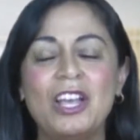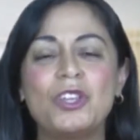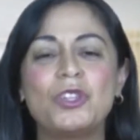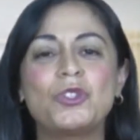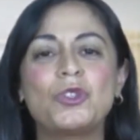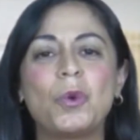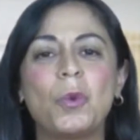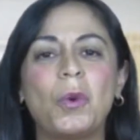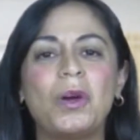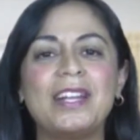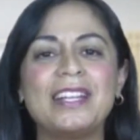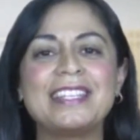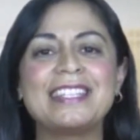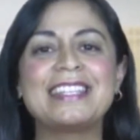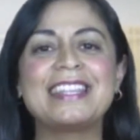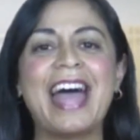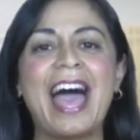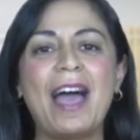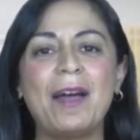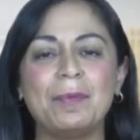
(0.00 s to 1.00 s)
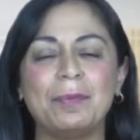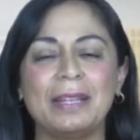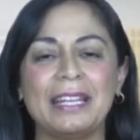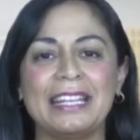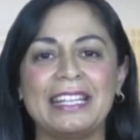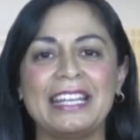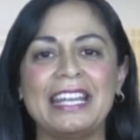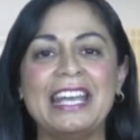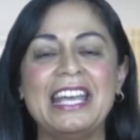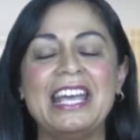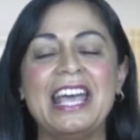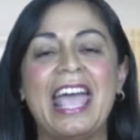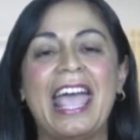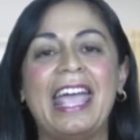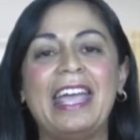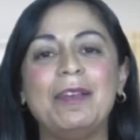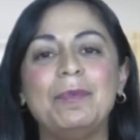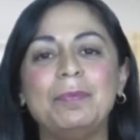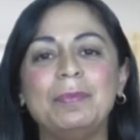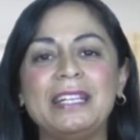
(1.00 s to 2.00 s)
So what does that mean?
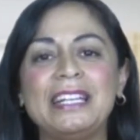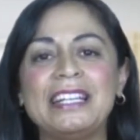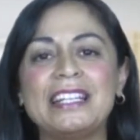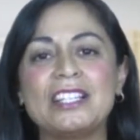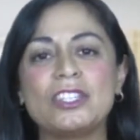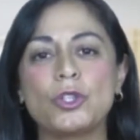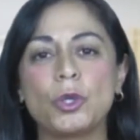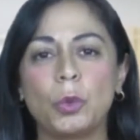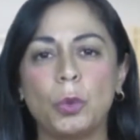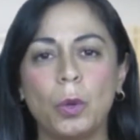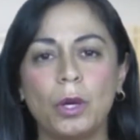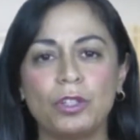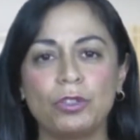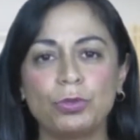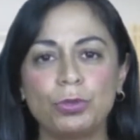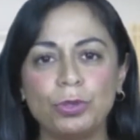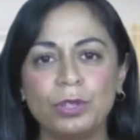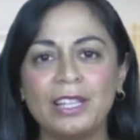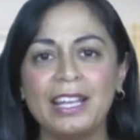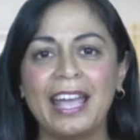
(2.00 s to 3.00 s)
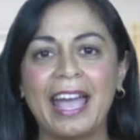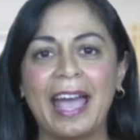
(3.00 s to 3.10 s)
It means who I truly